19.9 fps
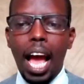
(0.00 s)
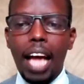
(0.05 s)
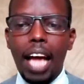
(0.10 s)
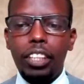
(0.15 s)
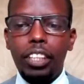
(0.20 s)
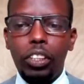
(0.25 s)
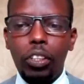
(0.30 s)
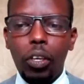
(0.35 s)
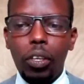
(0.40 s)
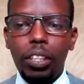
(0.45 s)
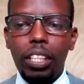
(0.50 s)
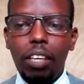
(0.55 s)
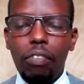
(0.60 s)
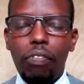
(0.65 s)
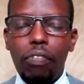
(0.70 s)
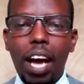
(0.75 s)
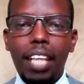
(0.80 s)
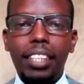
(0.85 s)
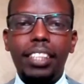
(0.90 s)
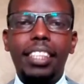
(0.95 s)
And so the
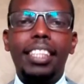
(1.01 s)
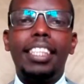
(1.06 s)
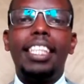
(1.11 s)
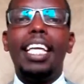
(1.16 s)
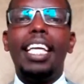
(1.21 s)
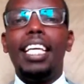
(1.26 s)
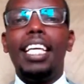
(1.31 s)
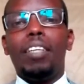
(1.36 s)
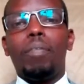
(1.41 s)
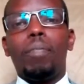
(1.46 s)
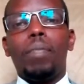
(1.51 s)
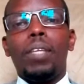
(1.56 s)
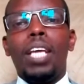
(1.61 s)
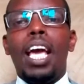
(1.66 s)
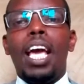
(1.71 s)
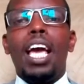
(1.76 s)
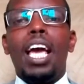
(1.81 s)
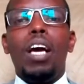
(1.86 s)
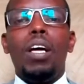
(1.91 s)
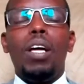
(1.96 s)
first three
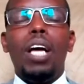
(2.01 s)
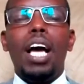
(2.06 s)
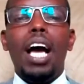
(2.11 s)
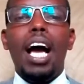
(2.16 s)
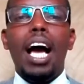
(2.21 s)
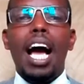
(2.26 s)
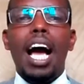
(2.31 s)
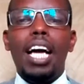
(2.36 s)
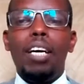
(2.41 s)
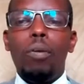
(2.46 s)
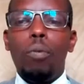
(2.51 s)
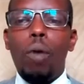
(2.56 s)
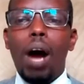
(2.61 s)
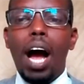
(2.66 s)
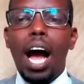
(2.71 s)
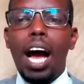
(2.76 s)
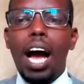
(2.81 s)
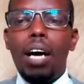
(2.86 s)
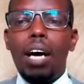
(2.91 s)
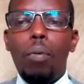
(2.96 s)

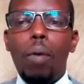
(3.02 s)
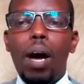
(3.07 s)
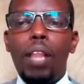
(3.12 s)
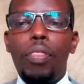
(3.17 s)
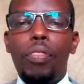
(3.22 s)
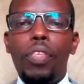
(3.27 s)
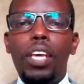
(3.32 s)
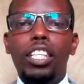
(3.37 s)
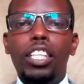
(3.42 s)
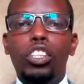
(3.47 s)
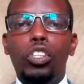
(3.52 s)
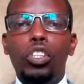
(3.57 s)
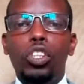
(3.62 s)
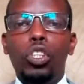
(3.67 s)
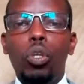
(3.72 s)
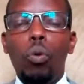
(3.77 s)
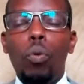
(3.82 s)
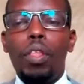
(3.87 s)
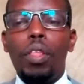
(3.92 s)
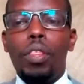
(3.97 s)
were things to
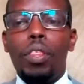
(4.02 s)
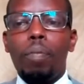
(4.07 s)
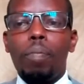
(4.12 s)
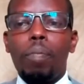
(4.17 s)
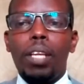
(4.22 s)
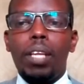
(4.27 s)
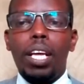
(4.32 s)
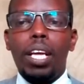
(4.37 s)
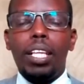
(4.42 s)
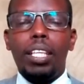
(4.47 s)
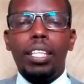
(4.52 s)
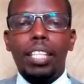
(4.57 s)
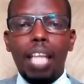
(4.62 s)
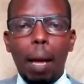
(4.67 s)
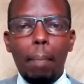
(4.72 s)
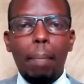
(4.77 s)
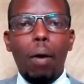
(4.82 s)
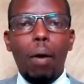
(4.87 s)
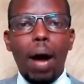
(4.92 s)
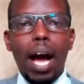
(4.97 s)
do with,
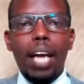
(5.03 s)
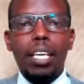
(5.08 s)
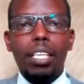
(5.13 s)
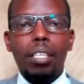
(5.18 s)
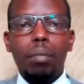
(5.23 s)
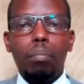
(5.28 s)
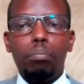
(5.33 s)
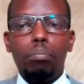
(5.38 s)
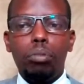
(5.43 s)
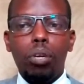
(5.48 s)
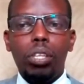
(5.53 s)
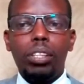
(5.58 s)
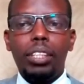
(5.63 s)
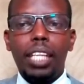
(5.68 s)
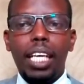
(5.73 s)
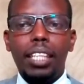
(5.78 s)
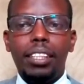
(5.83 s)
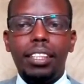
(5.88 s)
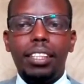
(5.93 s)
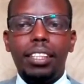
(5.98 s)
number one,
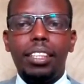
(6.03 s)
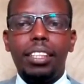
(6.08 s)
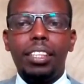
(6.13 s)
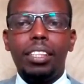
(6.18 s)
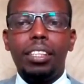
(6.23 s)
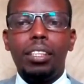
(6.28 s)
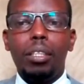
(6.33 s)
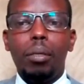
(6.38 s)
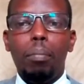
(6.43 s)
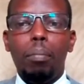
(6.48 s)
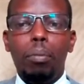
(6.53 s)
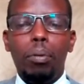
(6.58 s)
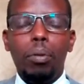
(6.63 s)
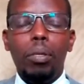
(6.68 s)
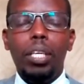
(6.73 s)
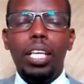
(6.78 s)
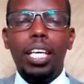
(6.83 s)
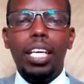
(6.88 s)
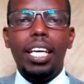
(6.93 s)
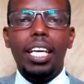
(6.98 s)
process,
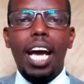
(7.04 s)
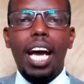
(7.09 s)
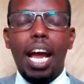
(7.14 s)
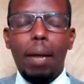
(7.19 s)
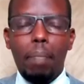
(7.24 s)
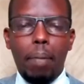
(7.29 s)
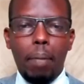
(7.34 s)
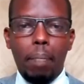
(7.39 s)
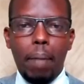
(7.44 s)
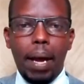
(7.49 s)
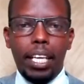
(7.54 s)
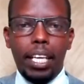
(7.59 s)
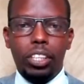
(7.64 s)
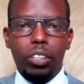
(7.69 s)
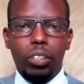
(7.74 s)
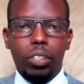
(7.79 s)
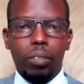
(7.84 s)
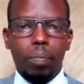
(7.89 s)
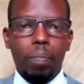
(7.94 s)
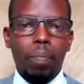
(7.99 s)
pruning, and
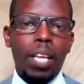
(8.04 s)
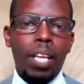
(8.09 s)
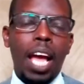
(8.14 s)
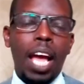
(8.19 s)
preparation.